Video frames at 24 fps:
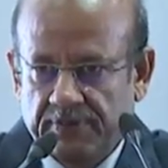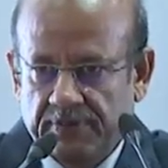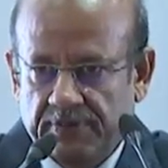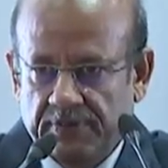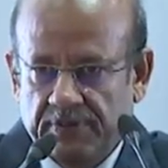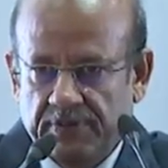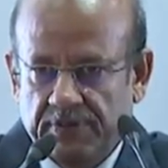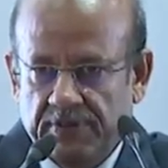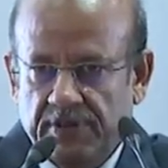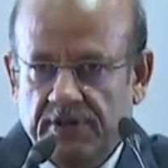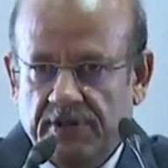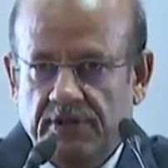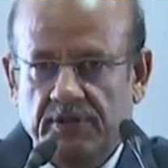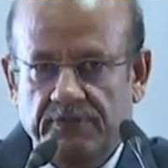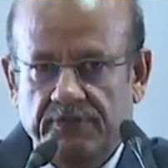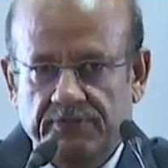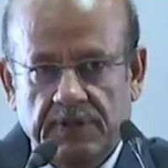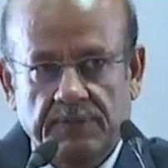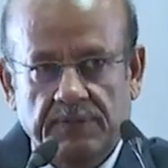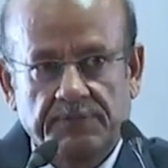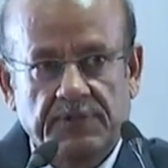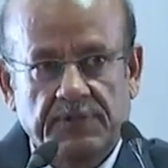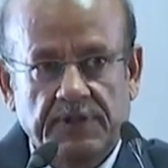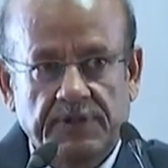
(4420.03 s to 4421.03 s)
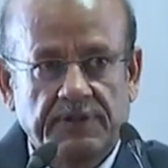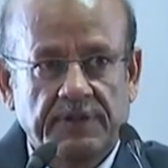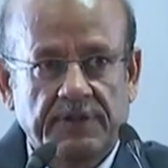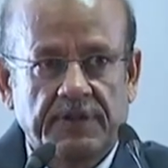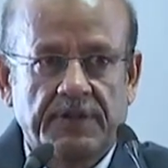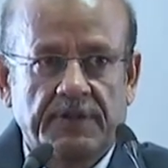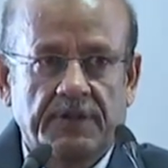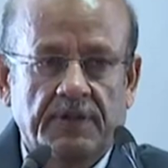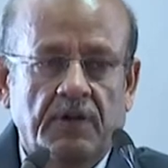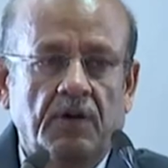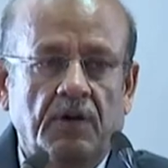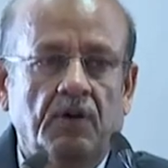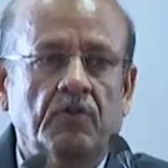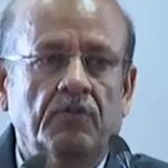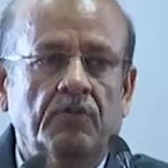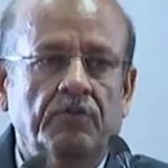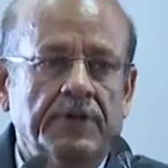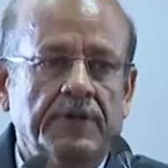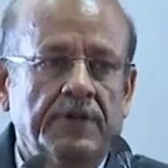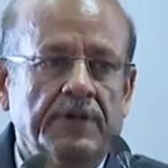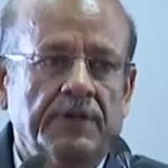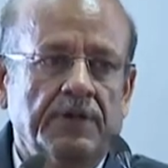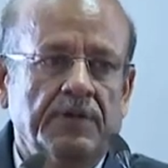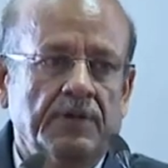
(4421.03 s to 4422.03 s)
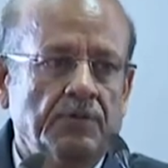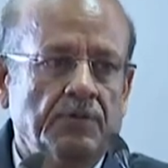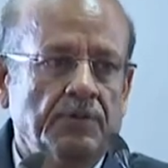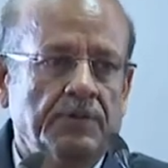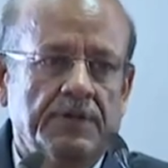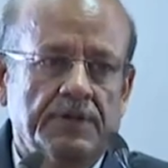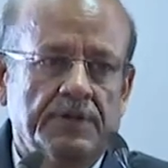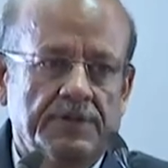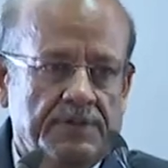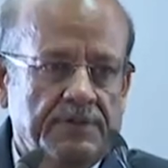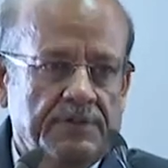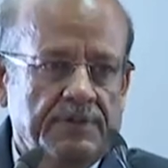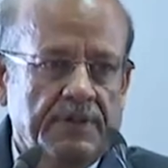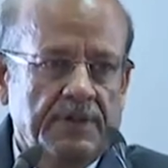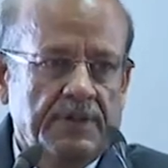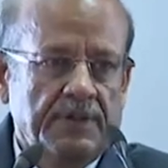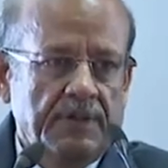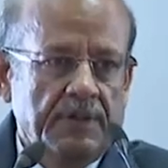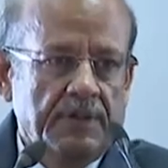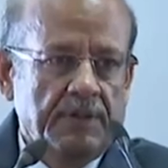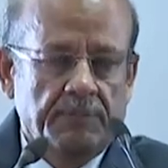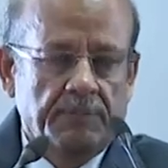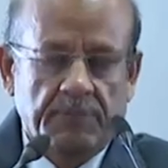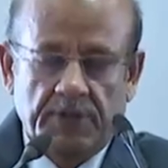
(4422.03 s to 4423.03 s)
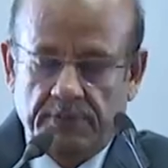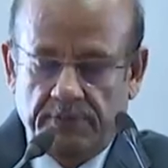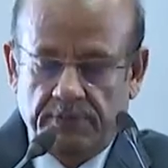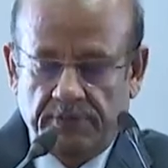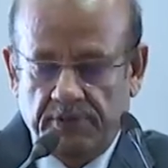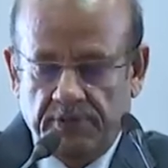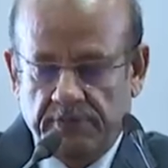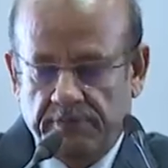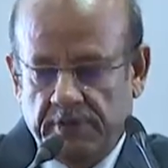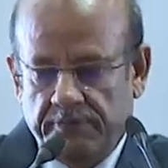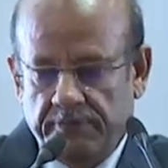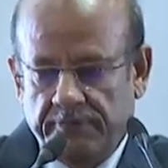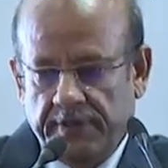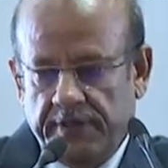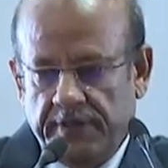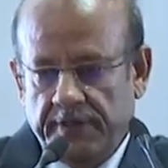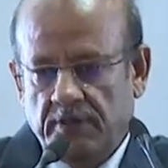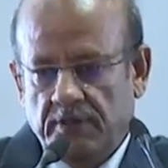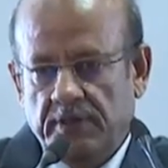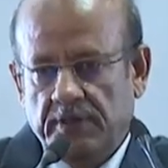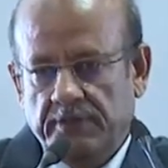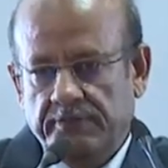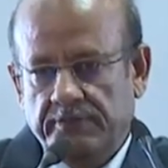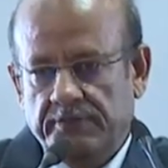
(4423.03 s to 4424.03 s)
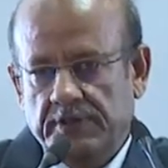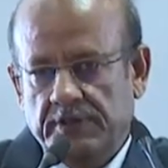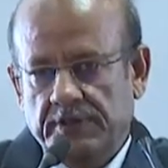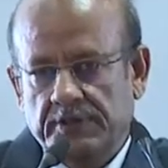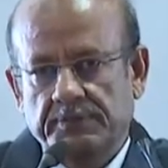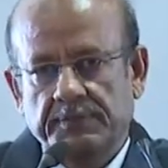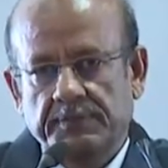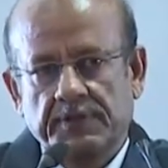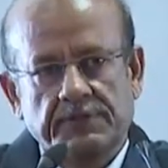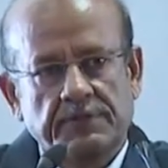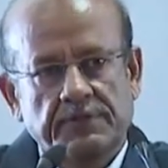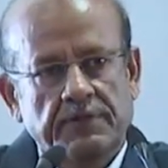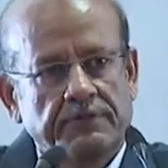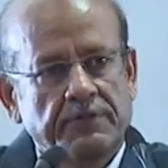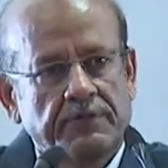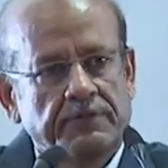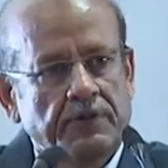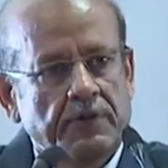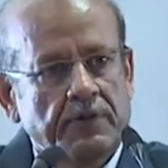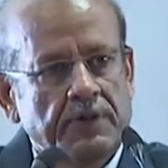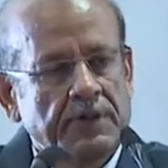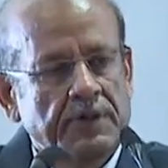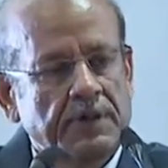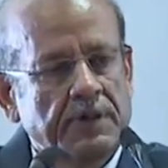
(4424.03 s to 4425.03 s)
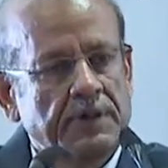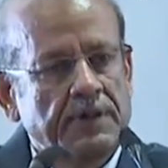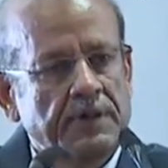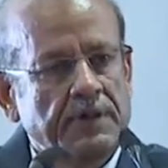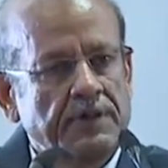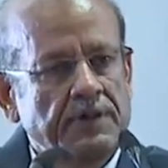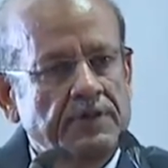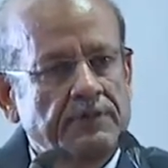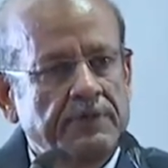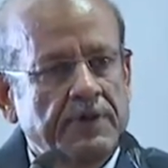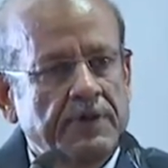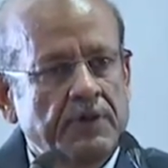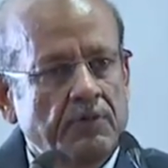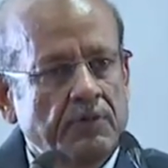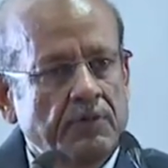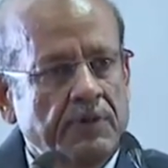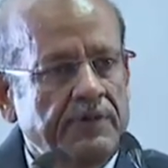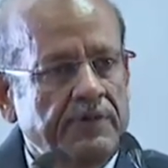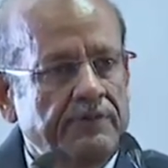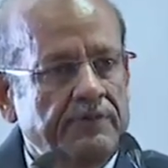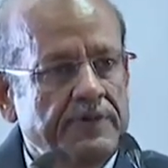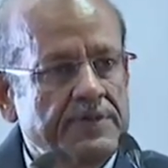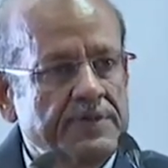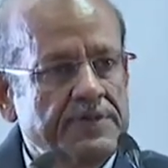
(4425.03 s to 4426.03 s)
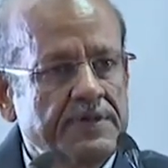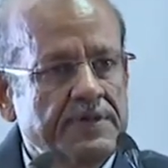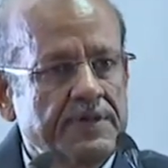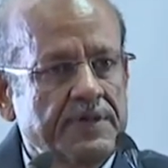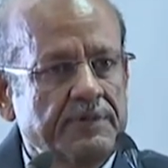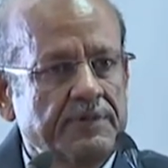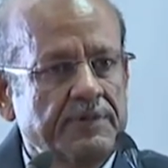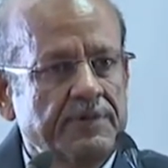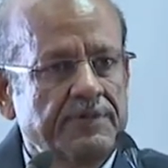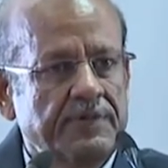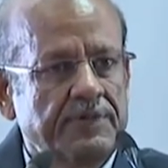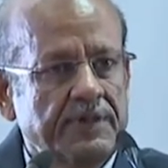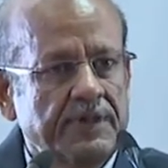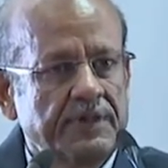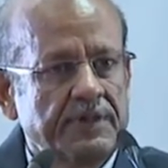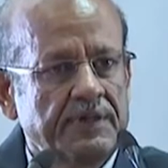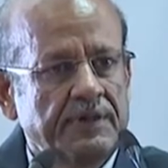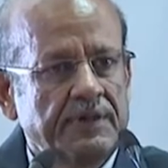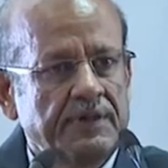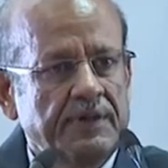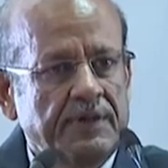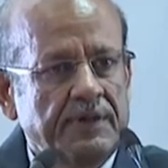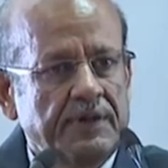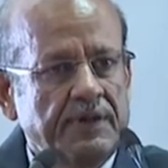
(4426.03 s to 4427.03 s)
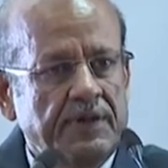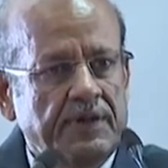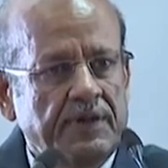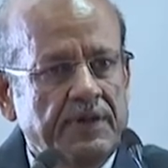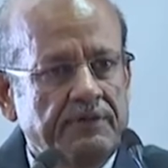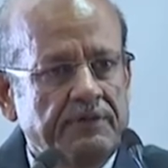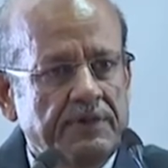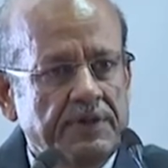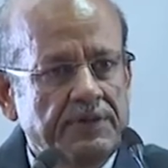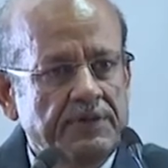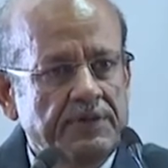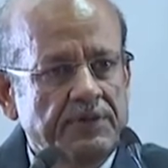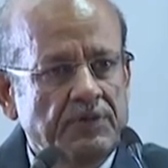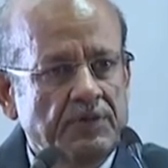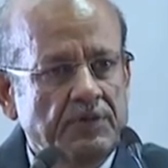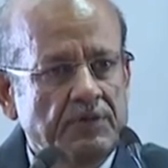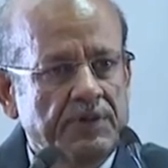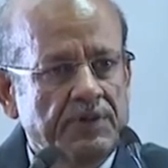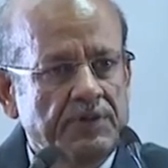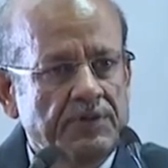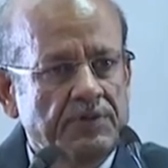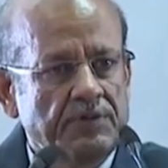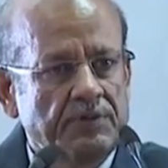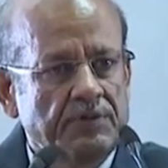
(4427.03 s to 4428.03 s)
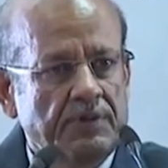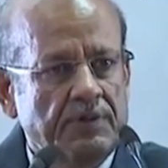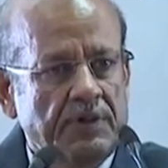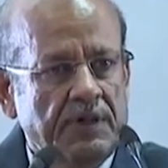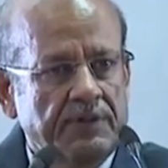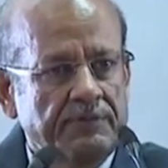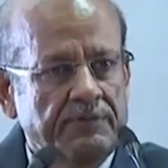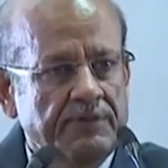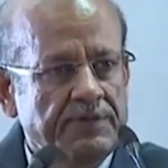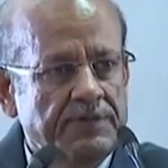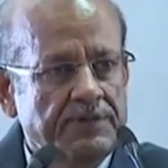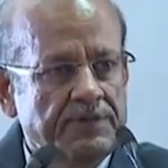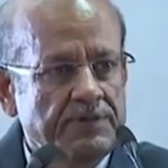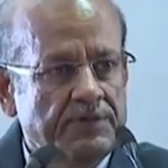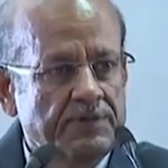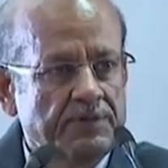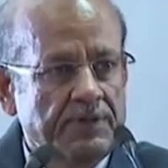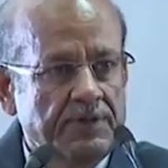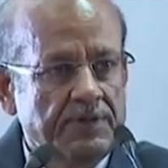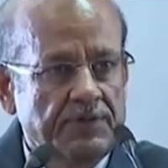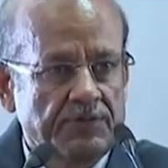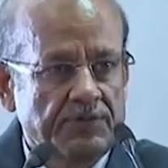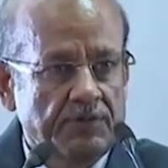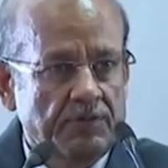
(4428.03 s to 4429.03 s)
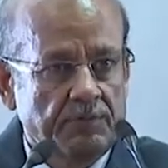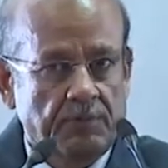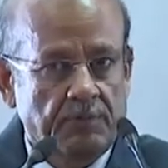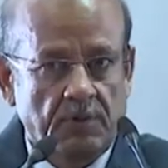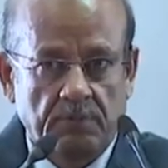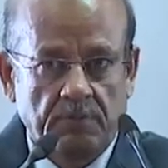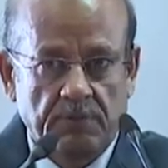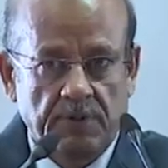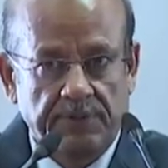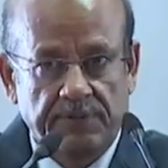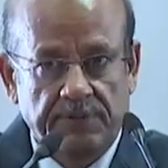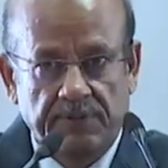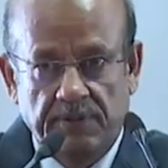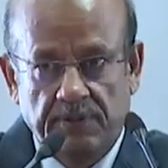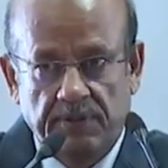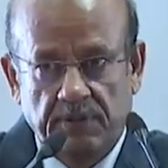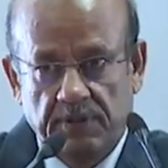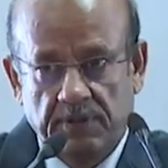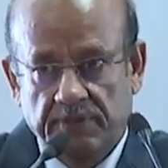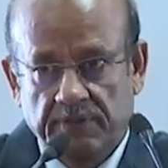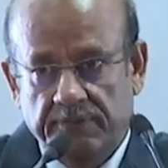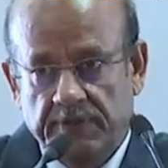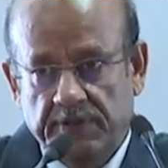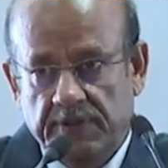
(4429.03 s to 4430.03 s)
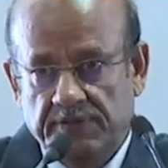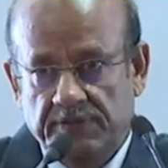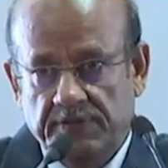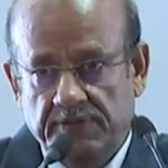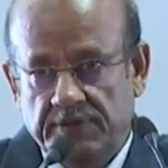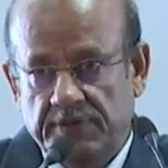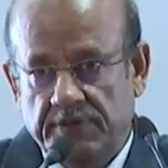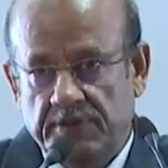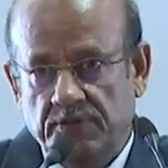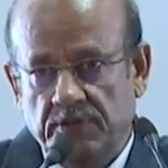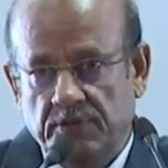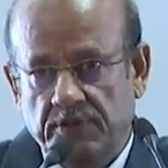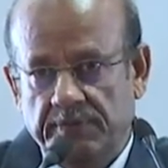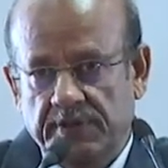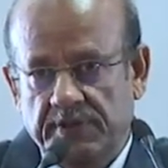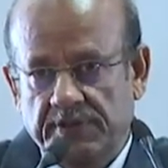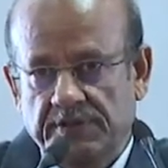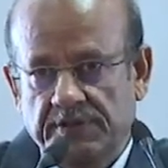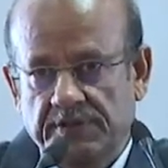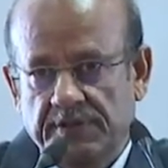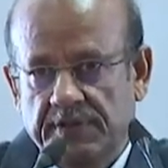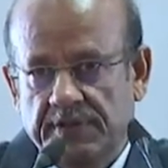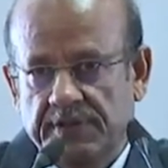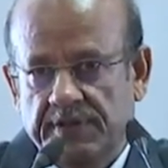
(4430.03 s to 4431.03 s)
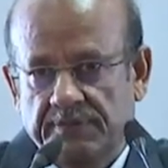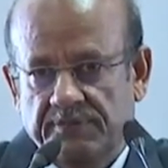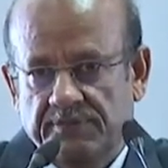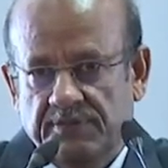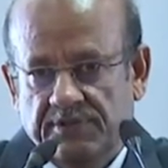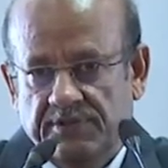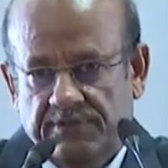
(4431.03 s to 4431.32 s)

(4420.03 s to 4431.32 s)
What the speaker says: Think of something that how we can do this. But you will find a lot of judgments of the foreign countries where only first name is there, A versus so and so, R versus so and so. Probably in a lot of cases they don't mention the names.